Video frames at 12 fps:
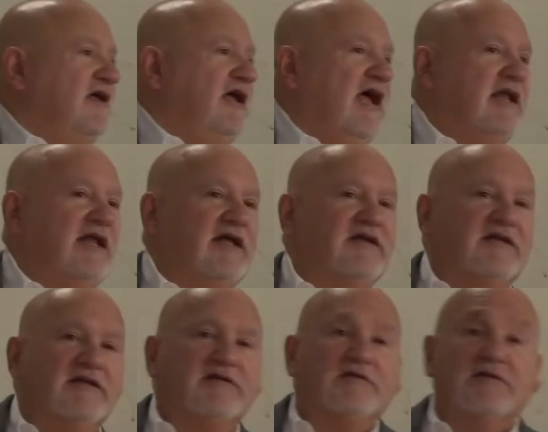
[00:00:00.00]
And
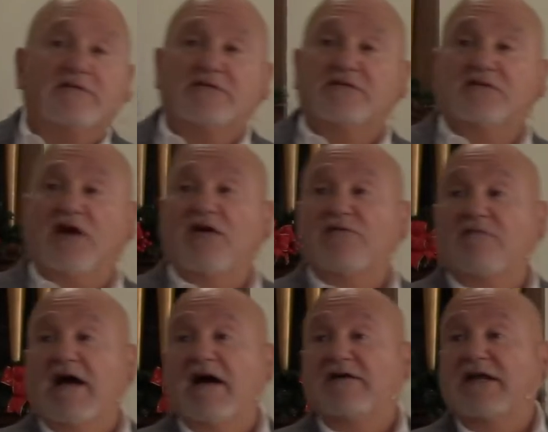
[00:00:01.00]
then turn
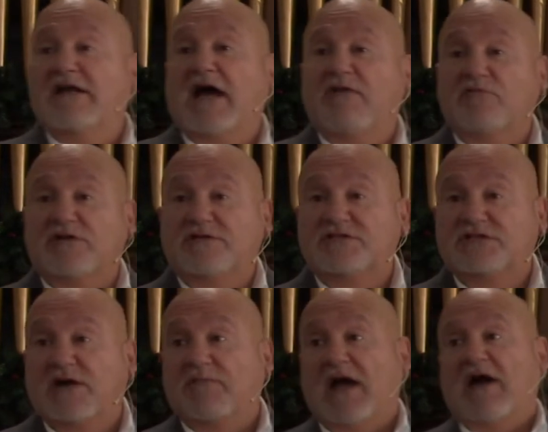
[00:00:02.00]
around and I would
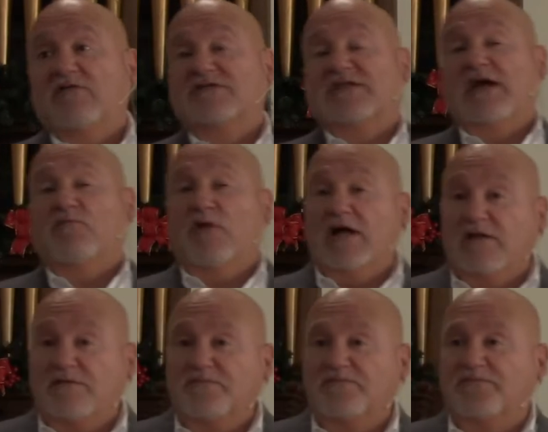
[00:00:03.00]
somehow say,
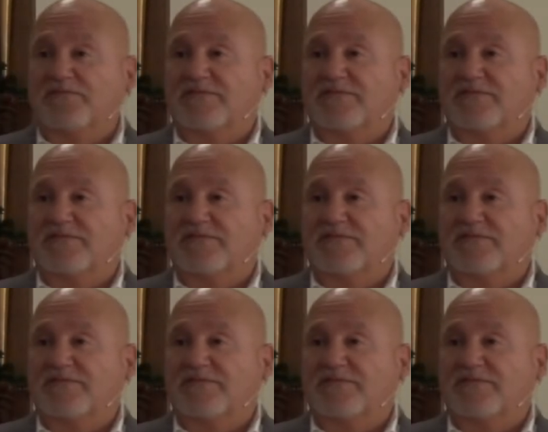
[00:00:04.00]
well,